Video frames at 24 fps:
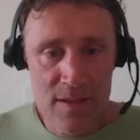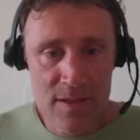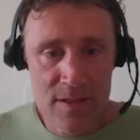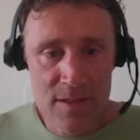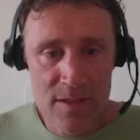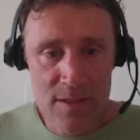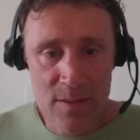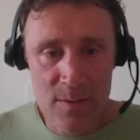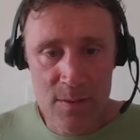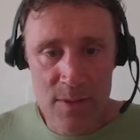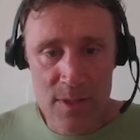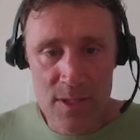
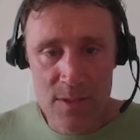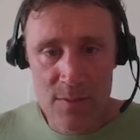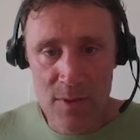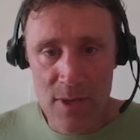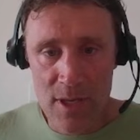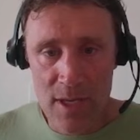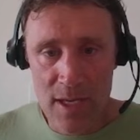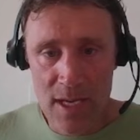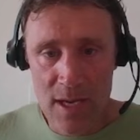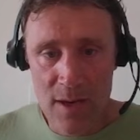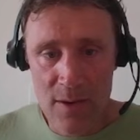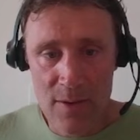So we just want
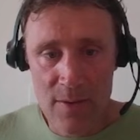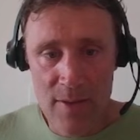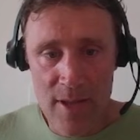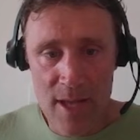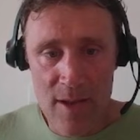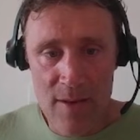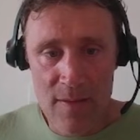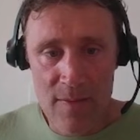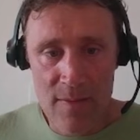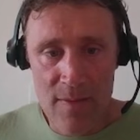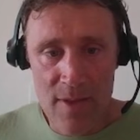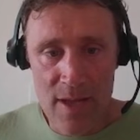to counter
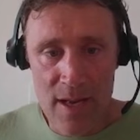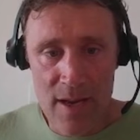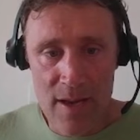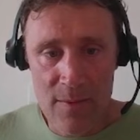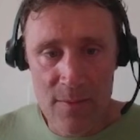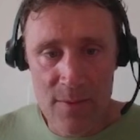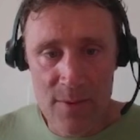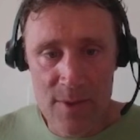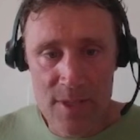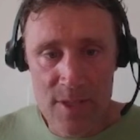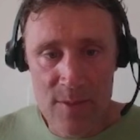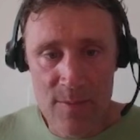that
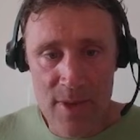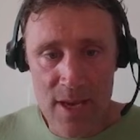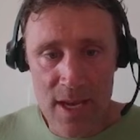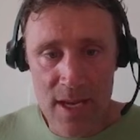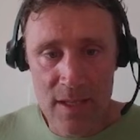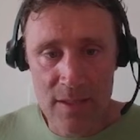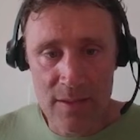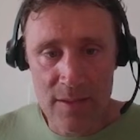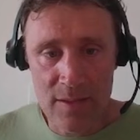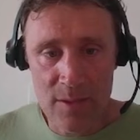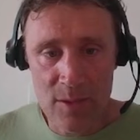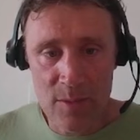wrist back
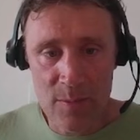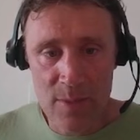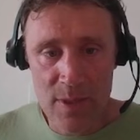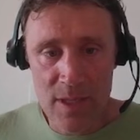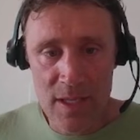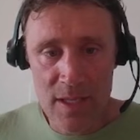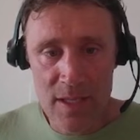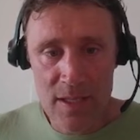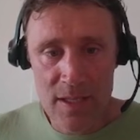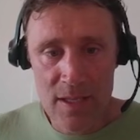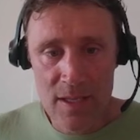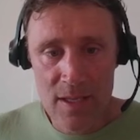a little
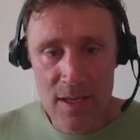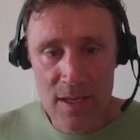bit.